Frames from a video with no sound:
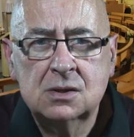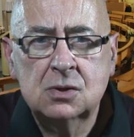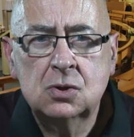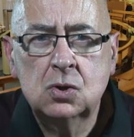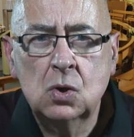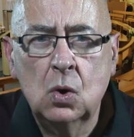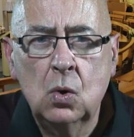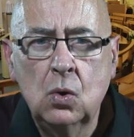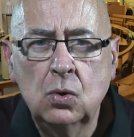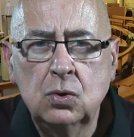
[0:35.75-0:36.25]

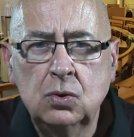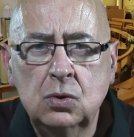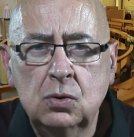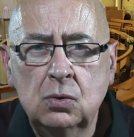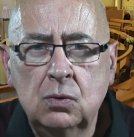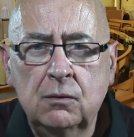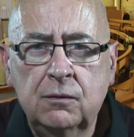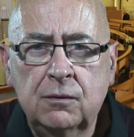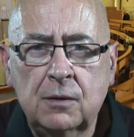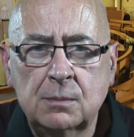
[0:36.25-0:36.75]
Joe
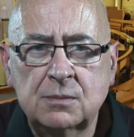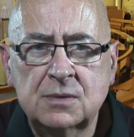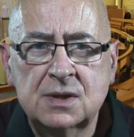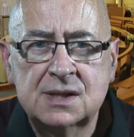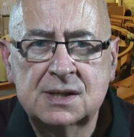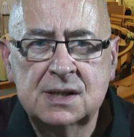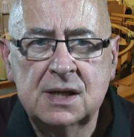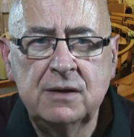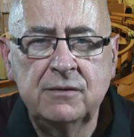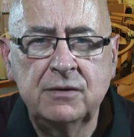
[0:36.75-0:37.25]
knew from
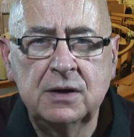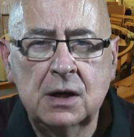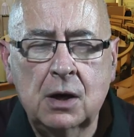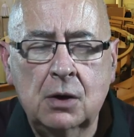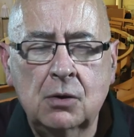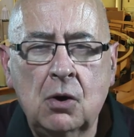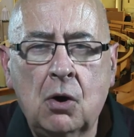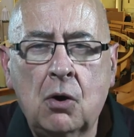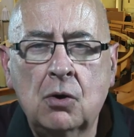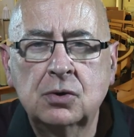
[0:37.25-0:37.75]
receiving
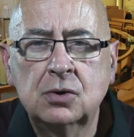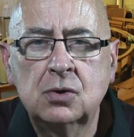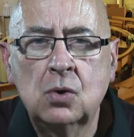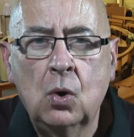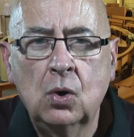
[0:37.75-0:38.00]
our Lord in